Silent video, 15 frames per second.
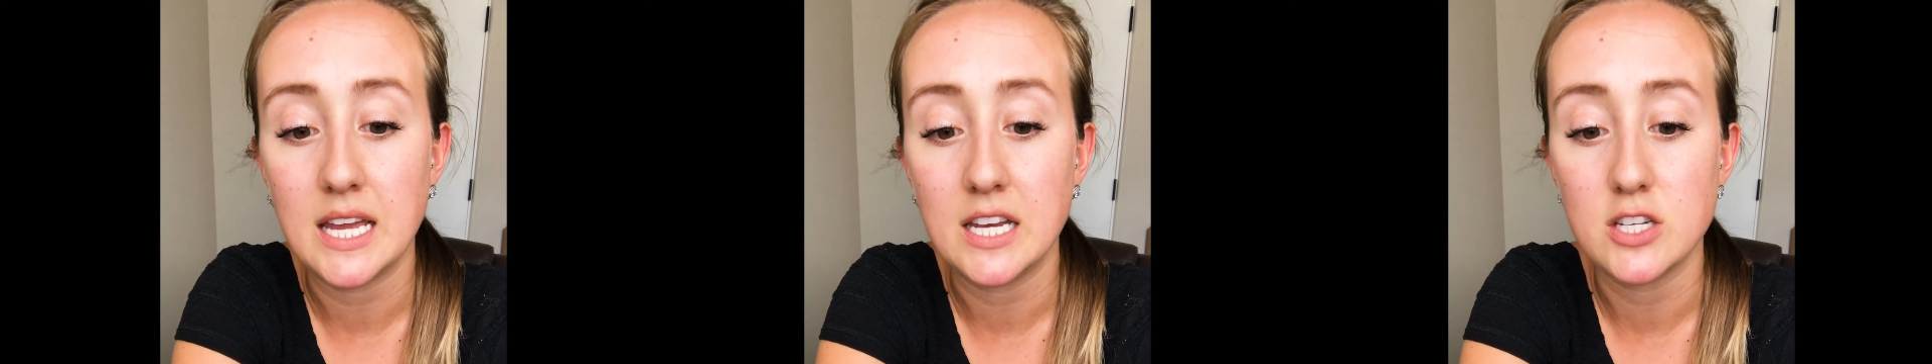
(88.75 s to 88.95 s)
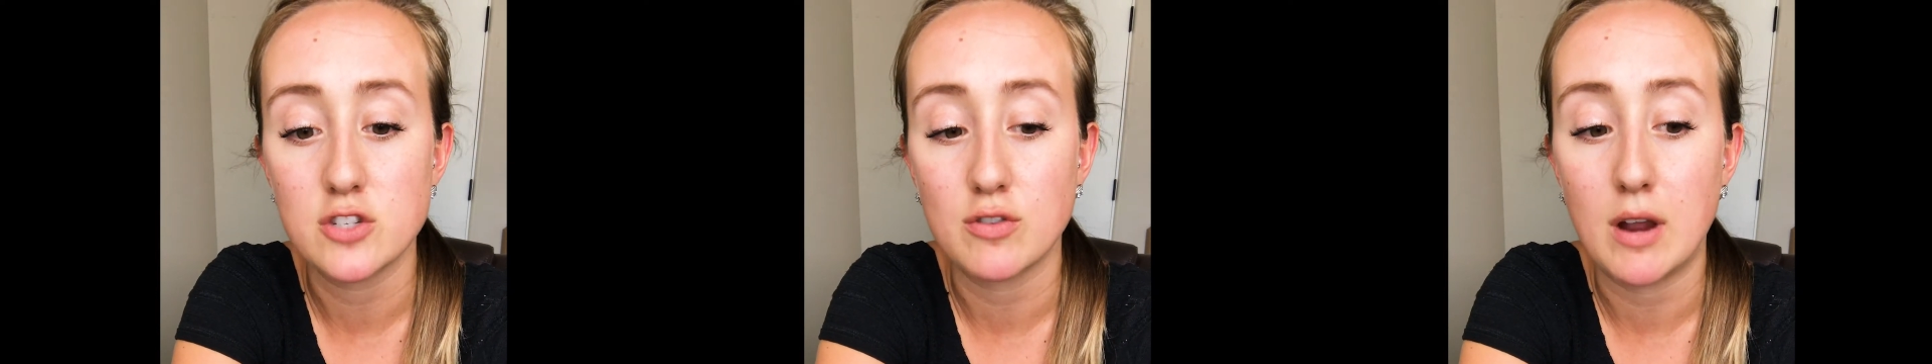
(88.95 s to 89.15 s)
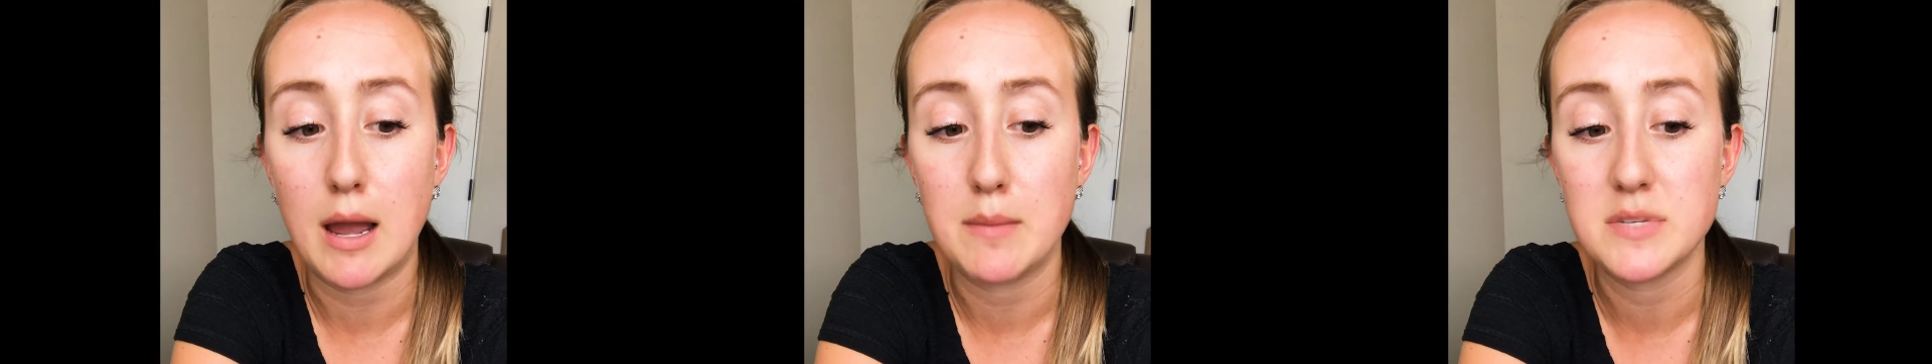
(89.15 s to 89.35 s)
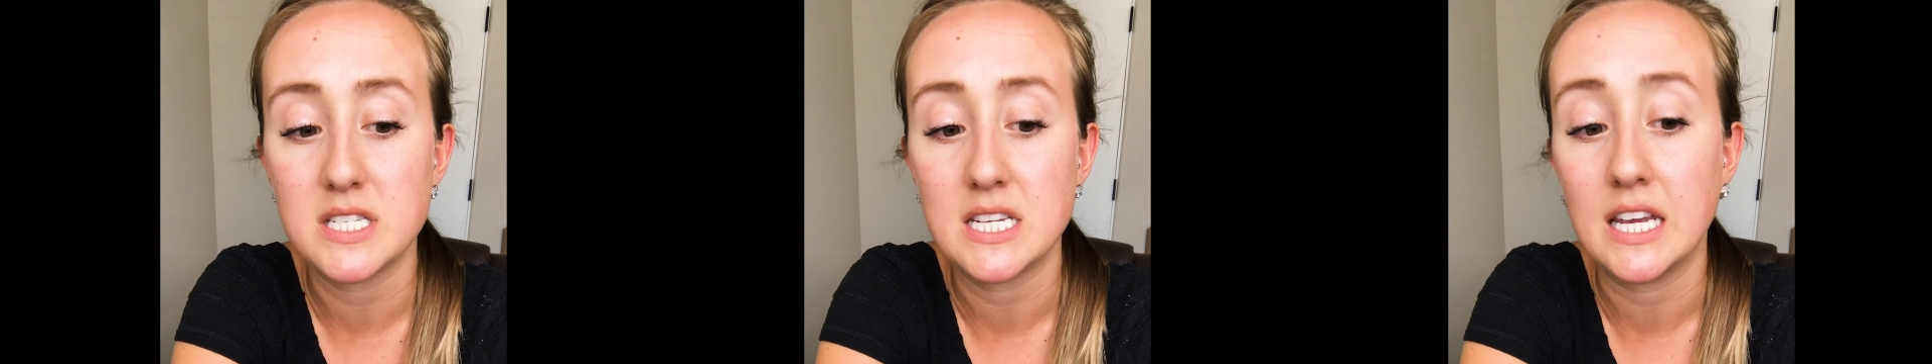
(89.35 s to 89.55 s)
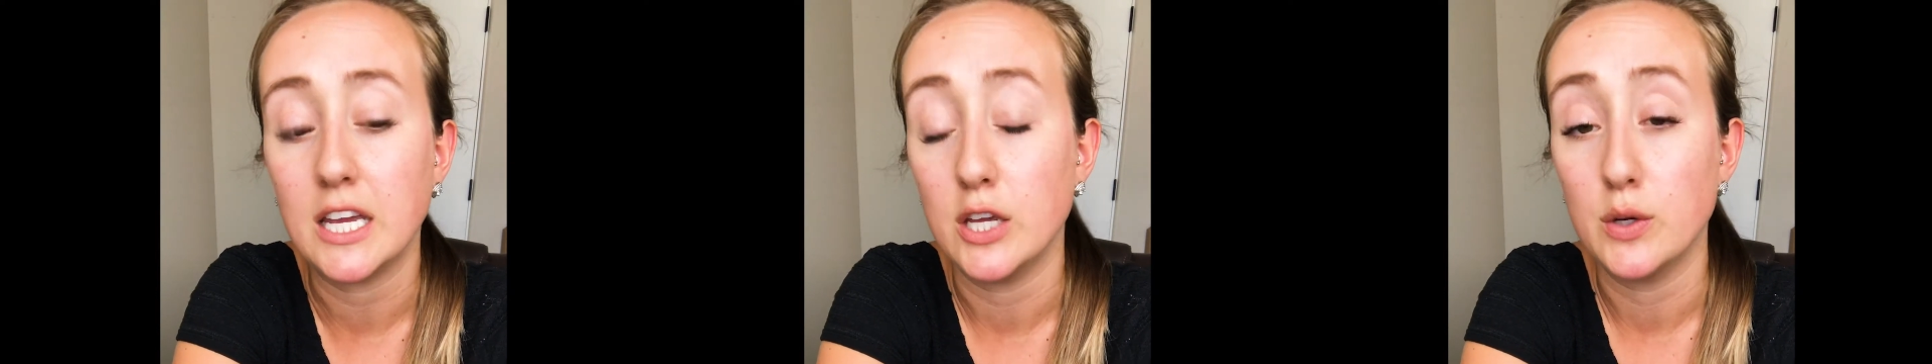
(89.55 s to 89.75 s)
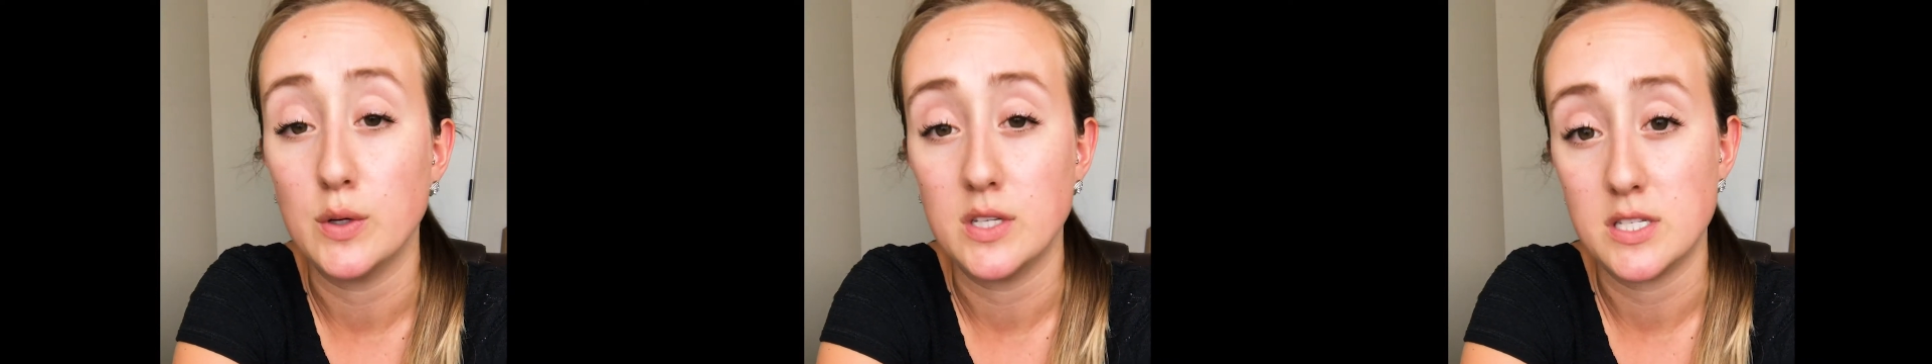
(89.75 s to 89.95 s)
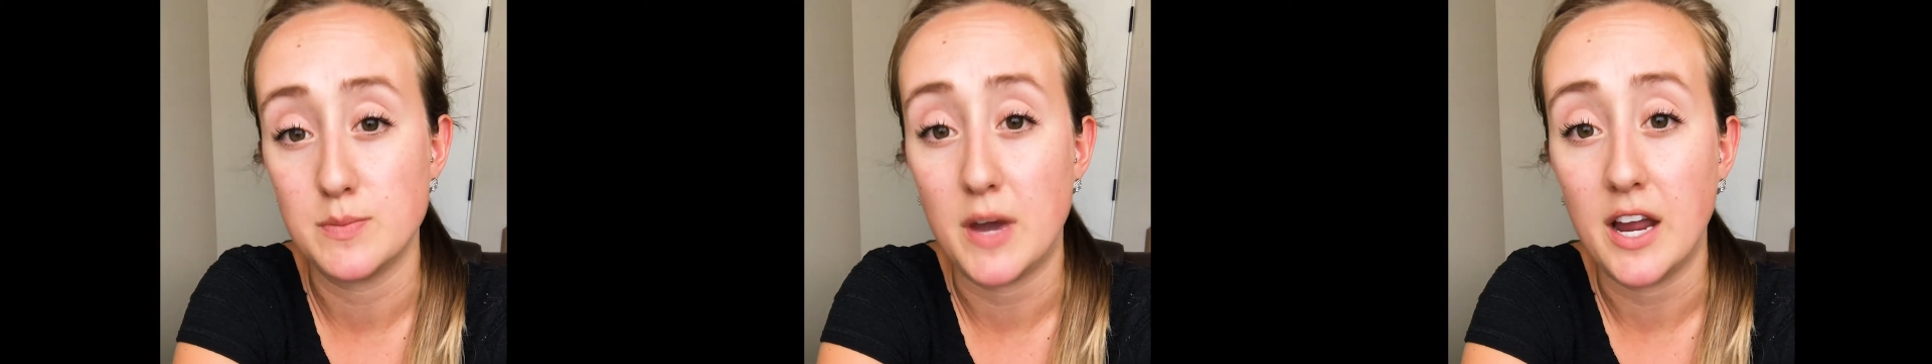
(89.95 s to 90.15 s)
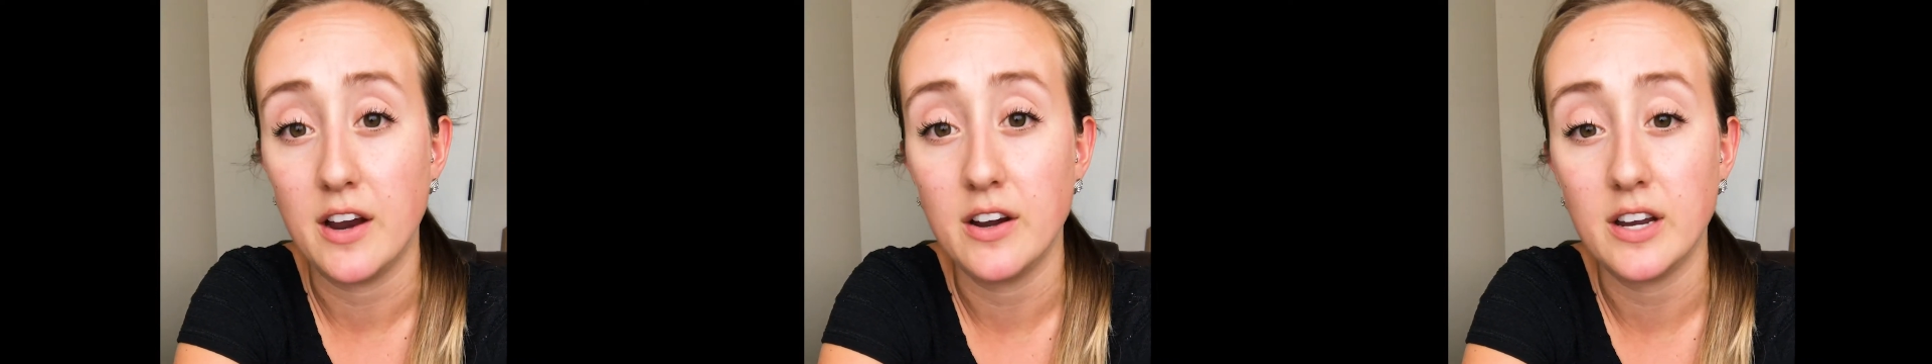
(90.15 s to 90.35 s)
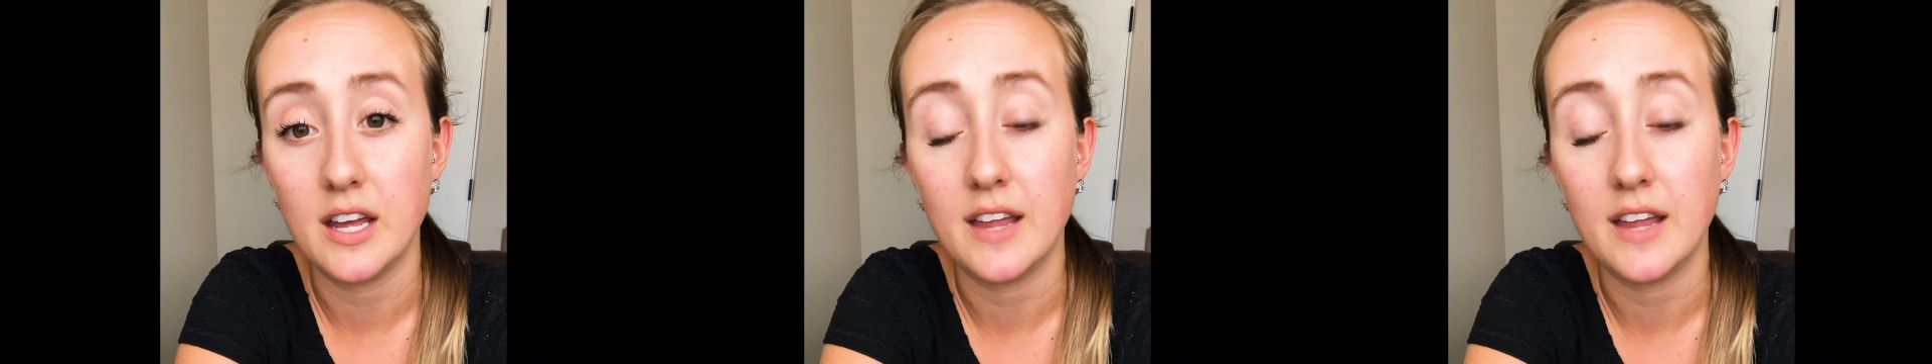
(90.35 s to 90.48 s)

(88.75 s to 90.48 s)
and scraps to get you inspired.